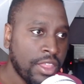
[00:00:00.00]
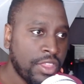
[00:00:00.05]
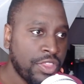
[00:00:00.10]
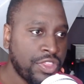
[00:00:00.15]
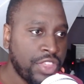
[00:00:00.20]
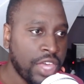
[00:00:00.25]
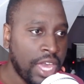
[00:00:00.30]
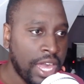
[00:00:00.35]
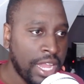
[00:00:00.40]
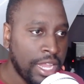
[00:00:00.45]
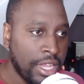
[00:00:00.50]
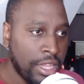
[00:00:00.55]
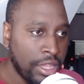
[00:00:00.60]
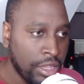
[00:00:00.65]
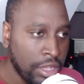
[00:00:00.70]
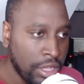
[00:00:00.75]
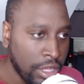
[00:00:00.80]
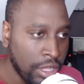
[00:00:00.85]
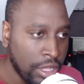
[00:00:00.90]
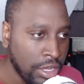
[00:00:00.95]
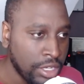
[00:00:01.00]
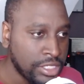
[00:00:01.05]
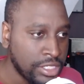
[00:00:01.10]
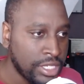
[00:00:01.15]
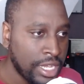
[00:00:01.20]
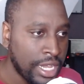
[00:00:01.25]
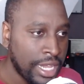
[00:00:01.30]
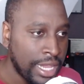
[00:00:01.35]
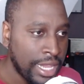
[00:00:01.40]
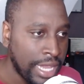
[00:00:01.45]
that looks
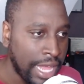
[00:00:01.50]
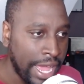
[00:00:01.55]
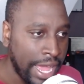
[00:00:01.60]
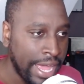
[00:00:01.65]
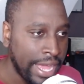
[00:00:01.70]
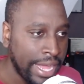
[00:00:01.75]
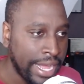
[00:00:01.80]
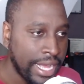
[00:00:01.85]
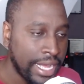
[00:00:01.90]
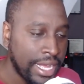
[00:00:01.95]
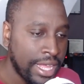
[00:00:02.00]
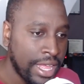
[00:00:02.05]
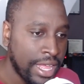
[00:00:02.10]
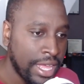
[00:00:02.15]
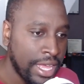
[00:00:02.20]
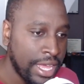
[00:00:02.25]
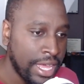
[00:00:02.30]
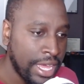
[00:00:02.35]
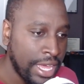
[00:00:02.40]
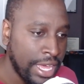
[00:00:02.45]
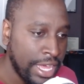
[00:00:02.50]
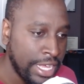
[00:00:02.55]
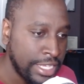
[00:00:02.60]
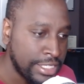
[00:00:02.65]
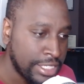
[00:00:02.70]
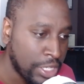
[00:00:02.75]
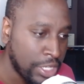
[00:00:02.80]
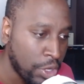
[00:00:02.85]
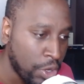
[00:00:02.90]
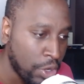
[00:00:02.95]
like it's
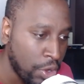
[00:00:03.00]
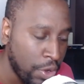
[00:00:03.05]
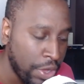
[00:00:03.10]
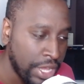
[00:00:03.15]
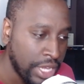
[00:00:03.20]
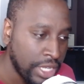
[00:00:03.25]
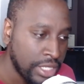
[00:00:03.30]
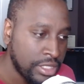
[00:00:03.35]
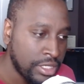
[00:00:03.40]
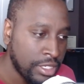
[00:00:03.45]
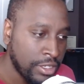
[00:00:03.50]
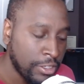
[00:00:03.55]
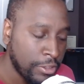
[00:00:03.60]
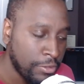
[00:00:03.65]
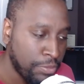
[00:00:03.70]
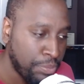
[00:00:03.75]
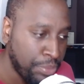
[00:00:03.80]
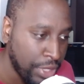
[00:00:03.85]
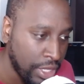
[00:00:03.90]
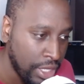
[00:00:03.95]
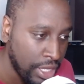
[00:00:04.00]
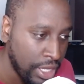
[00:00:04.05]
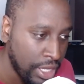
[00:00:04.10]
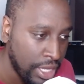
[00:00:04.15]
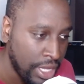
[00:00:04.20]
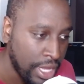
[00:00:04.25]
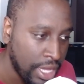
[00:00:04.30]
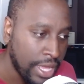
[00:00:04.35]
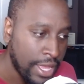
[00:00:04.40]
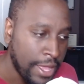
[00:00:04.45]
going to
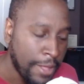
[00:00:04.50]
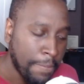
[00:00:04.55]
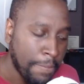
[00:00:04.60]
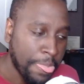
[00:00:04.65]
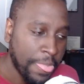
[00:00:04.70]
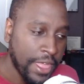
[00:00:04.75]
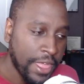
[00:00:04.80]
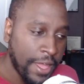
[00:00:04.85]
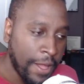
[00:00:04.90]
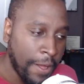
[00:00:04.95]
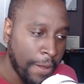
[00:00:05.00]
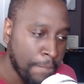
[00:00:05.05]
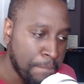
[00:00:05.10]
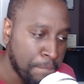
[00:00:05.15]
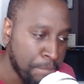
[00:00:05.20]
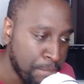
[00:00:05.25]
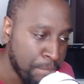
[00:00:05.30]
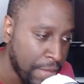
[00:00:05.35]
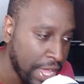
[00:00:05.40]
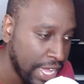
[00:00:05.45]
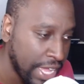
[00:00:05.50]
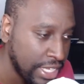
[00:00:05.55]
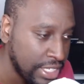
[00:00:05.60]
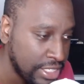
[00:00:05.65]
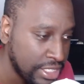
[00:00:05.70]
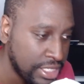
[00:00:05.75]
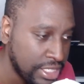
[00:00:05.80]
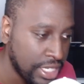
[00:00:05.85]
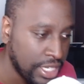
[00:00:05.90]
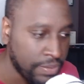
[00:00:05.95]
be
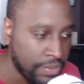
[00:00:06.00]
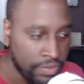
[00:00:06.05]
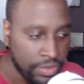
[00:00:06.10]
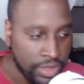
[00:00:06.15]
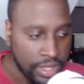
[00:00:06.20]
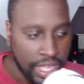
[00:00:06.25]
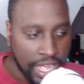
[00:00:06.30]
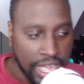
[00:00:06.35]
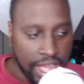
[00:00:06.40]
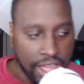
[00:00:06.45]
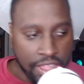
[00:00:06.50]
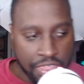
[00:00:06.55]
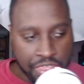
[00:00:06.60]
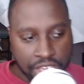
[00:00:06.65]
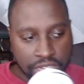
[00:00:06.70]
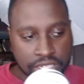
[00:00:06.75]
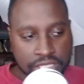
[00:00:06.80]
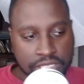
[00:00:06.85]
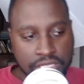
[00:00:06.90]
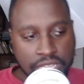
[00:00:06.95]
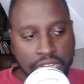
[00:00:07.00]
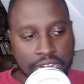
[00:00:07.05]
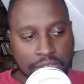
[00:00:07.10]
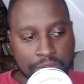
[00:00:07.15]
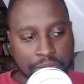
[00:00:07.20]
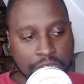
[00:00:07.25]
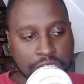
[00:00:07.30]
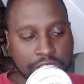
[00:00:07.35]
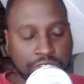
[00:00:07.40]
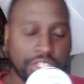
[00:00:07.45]
amazing. I think this
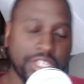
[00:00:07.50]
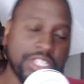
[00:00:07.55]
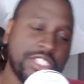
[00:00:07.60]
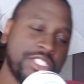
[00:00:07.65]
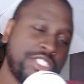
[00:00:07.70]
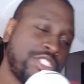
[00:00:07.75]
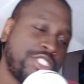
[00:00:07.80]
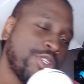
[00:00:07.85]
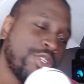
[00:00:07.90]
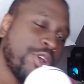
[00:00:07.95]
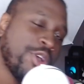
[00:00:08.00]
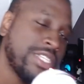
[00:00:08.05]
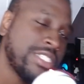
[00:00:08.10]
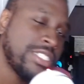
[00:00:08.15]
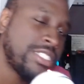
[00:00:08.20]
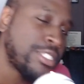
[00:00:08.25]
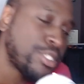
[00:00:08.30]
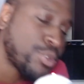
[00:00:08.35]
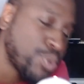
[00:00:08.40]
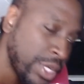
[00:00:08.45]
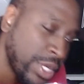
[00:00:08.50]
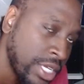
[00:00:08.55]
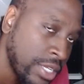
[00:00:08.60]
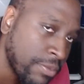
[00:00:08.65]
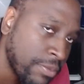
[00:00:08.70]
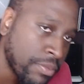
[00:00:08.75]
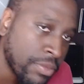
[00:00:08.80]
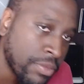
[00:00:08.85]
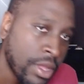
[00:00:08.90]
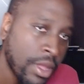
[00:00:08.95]
documentary is short and sweet,
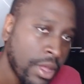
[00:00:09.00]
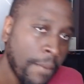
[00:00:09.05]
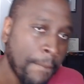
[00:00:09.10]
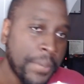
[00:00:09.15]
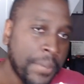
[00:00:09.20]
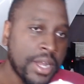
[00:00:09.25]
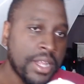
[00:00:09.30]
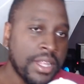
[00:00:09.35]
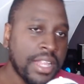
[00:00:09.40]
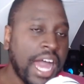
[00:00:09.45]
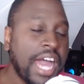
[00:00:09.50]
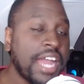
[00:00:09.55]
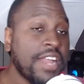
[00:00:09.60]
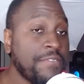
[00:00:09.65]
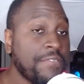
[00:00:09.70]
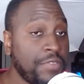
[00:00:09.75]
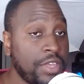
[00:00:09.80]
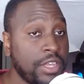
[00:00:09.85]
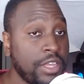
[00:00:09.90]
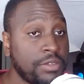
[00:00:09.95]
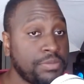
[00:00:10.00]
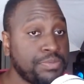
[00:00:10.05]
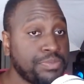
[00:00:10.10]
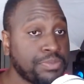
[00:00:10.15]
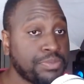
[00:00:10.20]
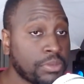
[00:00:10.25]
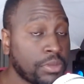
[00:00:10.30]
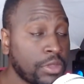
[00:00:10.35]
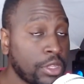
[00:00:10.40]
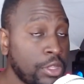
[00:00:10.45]
but a lot of it
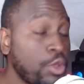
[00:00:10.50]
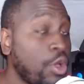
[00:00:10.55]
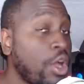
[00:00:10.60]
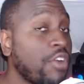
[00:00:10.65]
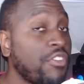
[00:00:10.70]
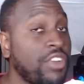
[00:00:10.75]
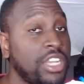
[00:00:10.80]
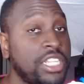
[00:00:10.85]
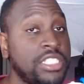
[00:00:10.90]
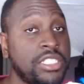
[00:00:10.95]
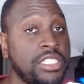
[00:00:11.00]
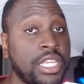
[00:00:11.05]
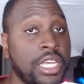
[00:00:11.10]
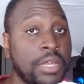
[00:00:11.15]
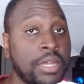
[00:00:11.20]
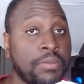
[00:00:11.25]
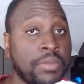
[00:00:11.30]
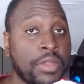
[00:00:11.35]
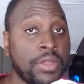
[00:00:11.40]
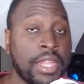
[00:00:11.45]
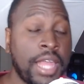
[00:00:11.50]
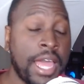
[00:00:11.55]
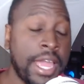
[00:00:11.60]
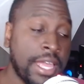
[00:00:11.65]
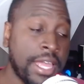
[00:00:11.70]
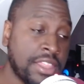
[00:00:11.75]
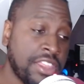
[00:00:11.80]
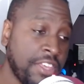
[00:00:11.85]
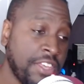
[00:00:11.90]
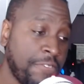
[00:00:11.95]
you already seen,
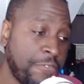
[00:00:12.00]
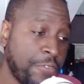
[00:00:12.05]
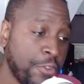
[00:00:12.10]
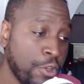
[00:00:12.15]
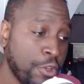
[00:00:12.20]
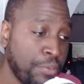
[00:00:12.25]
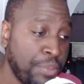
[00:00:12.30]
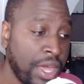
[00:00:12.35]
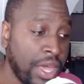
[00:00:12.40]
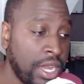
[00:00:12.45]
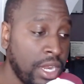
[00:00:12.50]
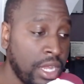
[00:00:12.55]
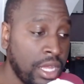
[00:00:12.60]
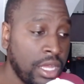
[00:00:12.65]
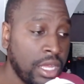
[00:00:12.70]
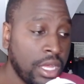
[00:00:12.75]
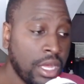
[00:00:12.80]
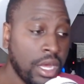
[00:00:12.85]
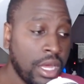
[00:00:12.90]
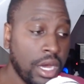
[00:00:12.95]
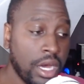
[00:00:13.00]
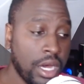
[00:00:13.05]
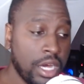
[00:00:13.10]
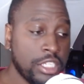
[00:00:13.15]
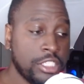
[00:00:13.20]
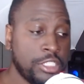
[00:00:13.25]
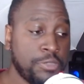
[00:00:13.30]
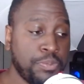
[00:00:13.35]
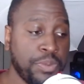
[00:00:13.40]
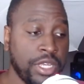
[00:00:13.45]
like the Phil Petty
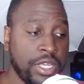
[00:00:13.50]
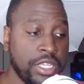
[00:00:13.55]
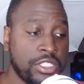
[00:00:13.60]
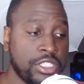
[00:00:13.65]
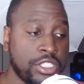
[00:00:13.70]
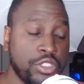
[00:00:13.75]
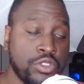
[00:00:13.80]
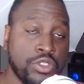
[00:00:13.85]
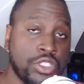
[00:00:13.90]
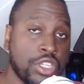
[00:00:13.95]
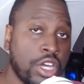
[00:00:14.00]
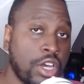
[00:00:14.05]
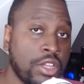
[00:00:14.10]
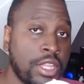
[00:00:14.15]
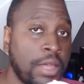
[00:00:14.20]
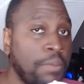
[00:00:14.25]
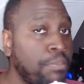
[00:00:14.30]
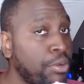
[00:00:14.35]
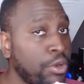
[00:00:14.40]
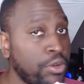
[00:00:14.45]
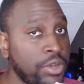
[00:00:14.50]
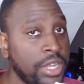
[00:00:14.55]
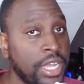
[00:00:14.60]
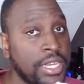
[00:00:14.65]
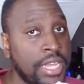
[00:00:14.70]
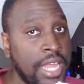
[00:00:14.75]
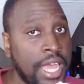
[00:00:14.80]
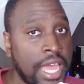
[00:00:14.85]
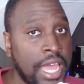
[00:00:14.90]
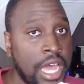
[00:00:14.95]
speech. You saw they broke that
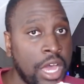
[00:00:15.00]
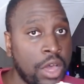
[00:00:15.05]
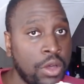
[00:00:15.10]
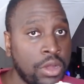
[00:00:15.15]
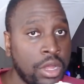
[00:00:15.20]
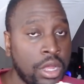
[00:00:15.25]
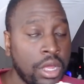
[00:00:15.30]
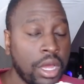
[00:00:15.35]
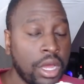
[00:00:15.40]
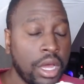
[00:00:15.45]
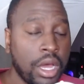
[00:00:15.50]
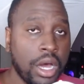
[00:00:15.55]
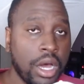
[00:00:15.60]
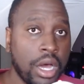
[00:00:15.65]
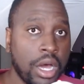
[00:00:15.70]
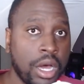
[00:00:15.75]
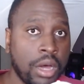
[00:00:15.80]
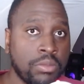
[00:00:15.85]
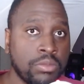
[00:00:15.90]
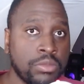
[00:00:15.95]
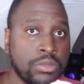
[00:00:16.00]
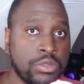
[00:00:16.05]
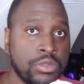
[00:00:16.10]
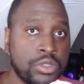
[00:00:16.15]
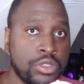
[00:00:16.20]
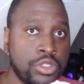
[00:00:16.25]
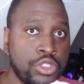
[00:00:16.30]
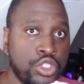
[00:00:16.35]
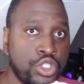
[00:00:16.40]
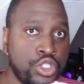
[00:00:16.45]
down.
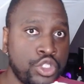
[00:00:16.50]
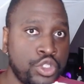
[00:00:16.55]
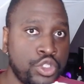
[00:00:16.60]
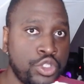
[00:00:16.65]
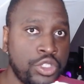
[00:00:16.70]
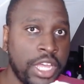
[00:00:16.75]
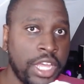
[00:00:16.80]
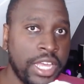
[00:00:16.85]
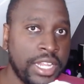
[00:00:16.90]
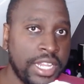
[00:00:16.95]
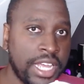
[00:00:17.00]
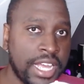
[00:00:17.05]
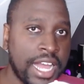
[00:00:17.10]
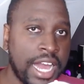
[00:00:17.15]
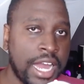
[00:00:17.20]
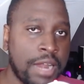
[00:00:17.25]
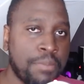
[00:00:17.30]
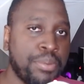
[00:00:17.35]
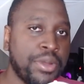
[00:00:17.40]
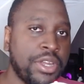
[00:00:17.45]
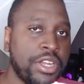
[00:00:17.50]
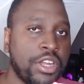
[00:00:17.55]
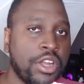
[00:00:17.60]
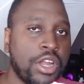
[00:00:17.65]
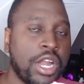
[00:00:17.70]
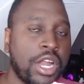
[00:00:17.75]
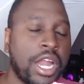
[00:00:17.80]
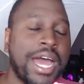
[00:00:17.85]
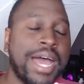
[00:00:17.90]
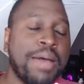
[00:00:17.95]
They kind of put it
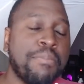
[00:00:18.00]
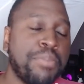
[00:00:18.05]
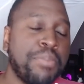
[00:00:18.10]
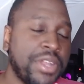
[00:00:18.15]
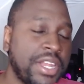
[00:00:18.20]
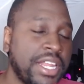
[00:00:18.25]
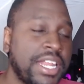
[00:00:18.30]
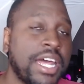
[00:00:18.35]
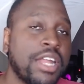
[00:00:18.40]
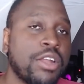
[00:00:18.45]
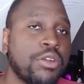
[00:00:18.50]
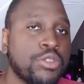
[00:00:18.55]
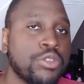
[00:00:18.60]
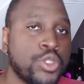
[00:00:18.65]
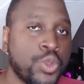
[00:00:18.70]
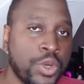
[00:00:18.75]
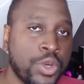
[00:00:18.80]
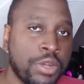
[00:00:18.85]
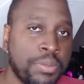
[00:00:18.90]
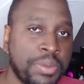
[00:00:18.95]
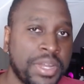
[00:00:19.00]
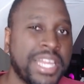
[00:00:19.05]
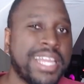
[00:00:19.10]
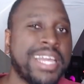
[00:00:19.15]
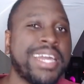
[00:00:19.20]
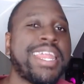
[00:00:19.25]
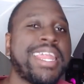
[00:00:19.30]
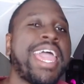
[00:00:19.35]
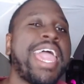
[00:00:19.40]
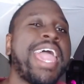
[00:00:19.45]
out on Twitter, but they
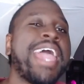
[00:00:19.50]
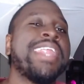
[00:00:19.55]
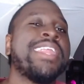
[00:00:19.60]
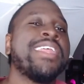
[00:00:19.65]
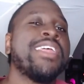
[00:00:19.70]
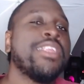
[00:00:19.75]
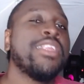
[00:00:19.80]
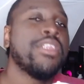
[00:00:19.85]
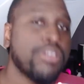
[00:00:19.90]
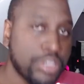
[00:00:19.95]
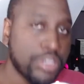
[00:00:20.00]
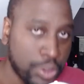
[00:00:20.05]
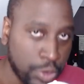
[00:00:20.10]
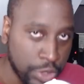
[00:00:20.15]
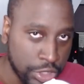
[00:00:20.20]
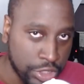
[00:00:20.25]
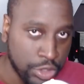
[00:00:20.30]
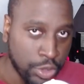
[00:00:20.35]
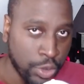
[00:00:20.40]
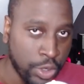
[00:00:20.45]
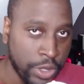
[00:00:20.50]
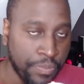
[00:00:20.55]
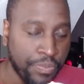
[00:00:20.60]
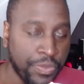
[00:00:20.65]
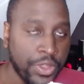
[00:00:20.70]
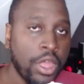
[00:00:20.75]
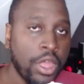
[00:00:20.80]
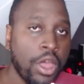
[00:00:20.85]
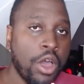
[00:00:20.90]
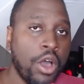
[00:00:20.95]
kind of added a little twist to it.
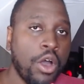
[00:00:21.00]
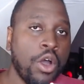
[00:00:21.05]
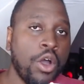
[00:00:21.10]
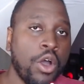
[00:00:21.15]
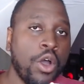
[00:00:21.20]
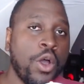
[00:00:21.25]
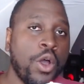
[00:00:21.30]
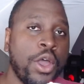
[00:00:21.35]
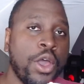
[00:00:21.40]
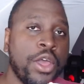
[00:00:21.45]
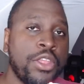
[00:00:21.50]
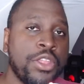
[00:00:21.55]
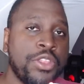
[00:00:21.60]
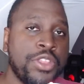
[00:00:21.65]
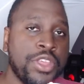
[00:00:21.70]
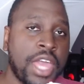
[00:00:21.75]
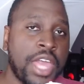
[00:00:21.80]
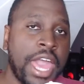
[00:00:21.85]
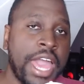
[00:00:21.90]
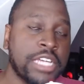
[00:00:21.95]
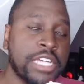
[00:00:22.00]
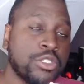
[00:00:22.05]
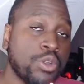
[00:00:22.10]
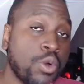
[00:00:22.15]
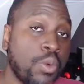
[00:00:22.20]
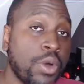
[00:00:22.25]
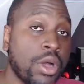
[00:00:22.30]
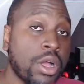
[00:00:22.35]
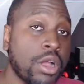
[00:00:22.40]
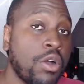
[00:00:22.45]
On the actual
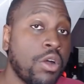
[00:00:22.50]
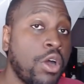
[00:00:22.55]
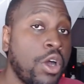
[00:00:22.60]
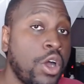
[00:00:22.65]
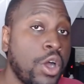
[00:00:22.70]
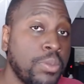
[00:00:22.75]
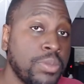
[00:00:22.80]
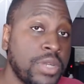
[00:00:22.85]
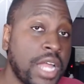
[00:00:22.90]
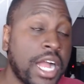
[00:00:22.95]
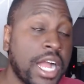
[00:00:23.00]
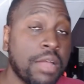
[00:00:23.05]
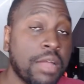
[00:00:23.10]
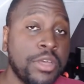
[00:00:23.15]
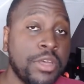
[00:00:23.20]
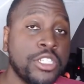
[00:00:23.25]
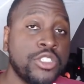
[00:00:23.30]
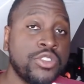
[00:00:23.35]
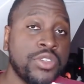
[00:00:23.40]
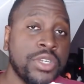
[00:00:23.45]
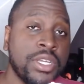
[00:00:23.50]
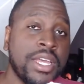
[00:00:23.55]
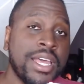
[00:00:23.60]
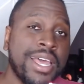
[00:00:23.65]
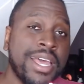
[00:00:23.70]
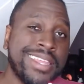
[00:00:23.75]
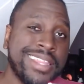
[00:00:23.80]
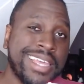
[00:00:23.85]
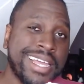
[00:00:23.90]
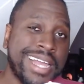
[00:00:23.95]
Welcome Home documentary,
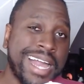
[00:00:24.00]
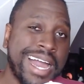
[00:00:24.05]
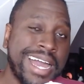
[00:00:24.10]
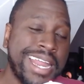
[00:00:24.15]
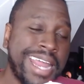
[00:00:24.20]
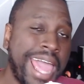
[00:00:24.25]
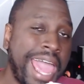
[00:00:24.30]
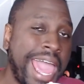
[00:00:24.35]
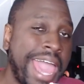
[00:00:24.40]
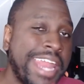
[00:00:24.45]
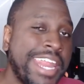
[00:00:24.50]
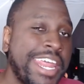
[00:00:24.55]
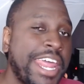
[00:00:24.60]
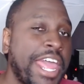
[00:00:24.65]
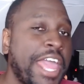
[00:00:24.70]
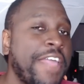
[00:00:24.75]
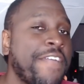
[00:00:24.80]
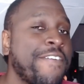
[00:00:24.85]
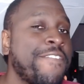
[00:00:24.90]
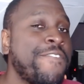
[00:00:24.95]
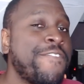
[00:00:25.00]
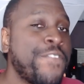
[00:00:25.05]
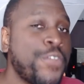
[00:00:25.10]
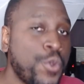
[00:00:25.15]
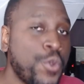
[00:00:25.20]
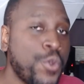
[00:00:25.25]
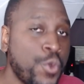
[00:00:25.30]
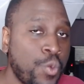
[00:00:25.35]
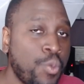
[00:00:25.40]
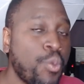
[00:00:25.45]
they kind of added a
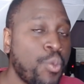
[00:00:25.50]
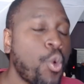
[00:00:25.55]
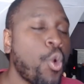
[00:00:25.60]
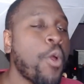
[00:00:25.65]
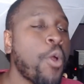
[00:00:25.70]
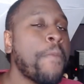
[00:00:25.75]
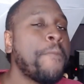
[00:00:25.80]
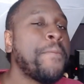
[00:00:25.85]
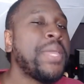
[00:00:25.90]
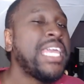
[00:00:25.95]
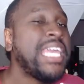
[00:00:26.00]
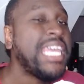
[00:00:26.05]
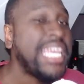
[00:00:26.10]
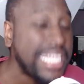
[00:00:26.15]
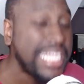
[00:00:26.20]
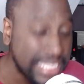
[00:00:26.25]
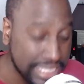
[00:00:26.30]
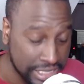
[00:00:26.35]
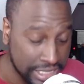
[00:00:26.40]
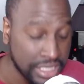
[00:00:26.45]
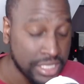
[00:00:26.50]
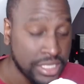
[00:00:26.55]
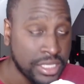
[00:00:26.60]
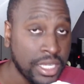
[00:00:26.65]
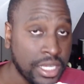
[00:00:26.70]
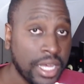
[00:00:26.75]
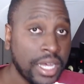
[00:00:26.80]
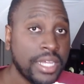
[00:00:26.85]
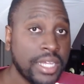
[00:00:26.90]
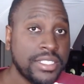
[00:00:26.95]
few more pieces
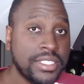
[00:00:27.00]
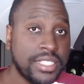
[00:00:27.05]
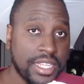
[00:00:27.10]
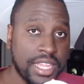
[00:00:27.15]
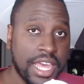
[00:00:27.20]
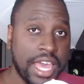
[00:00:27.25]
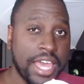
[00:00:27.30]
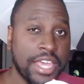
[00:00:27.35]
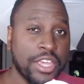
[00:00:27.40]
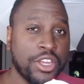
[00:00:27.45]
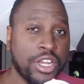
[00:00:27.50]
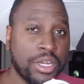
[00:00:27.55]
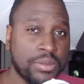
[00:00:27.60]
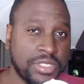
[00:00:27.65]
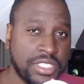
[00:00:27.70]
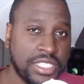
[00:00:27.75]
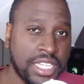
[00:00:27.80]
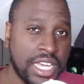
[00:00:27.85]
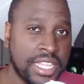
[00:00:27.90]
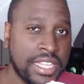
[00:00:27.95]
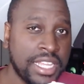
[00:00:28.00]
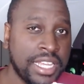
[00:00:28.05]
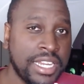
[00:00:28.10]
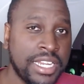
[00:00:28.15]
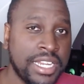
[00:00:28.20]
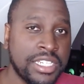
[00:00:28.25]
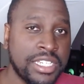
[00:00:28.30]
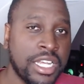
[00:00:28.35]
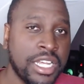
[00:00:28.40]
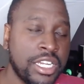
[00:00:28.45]
to that. You know what I'm saying? They
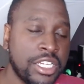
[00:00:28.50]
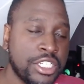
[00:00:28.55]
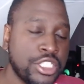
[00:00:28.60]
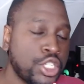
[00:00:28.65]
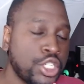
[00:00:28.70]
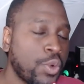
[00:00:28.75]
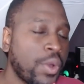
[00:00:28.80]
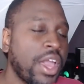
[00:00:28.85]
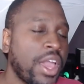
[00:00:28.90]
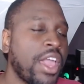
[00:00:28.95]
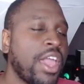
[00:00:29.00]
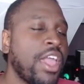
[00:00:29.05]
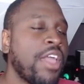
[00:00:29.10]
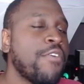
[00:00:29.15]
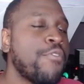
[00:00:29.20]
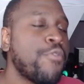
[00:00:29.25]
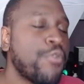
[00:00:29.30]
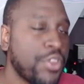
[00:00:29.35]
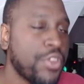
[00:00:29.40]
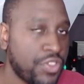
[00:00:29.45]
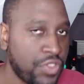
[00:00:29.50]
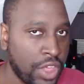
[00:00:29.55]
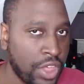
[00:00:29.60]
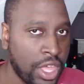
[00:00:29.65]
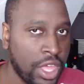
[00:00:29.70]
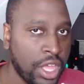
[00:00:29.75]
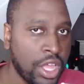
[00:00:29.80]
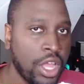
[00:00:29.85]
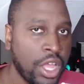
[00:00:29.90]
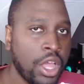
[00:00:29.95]
didn't show
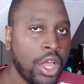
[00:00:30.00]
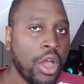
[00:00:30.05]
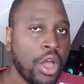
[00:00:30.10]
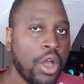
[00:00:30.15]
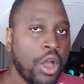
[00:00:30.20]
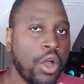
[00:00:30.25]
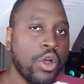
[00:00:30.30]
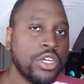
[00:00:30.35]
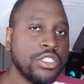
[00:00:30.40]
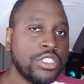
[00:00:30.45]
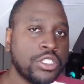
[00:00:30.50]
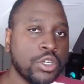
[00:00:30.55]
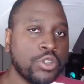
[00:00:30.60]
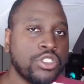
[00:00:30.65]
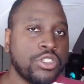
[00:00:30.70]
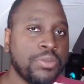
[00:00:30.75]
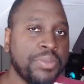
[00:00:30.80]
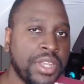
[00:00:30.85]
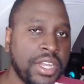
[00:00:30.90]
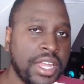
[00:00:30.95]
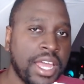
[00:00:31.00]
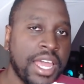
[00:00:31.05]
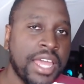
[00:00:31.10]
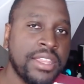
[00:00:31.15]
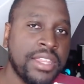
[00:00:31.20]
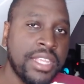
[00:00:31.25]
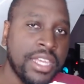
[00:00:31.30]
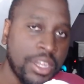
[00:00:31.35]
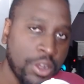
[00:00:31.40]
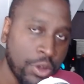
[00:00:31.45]
everything on social media. And
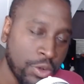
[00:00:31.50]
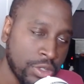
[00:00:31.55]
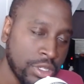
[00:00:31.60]
then on